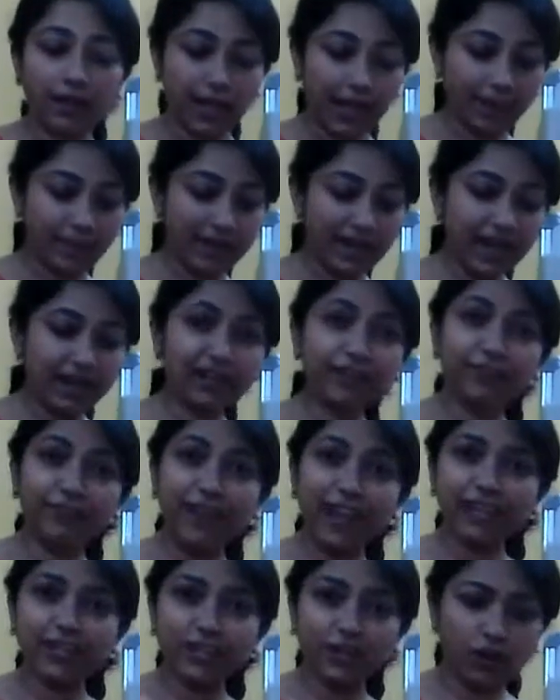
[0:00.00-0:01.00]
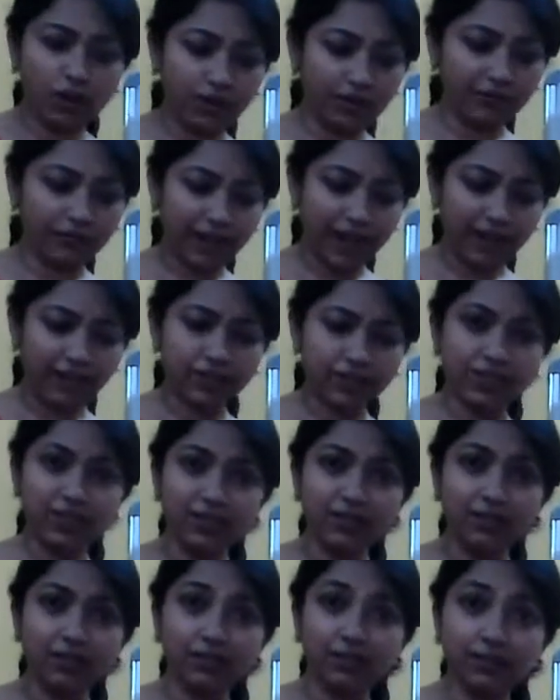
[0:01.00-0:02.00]
I mean, like reflection or refraction.
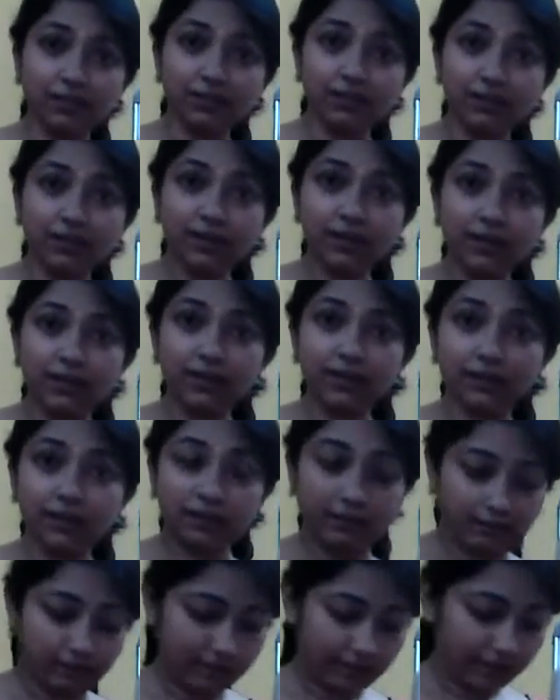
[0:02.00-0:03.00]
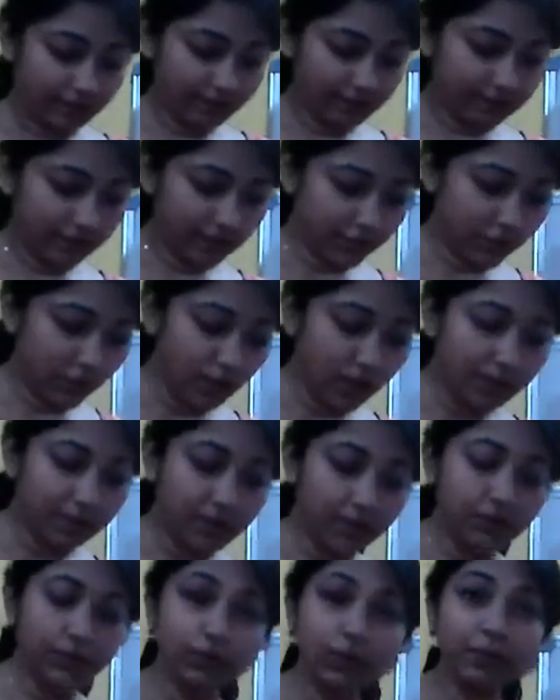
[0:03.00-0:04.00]
You
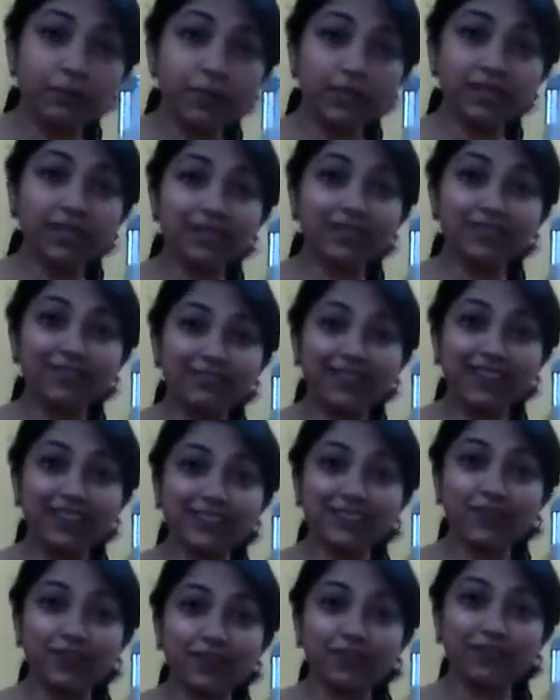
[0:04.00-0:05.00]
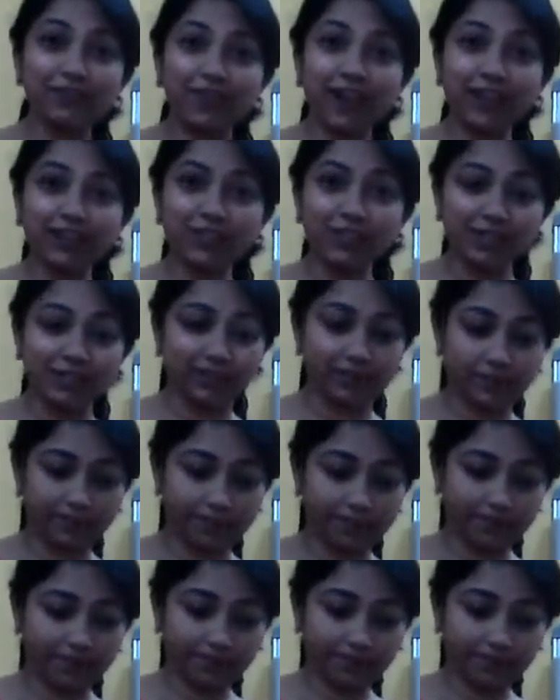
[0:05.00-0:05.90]
are meaning reflection or refraction.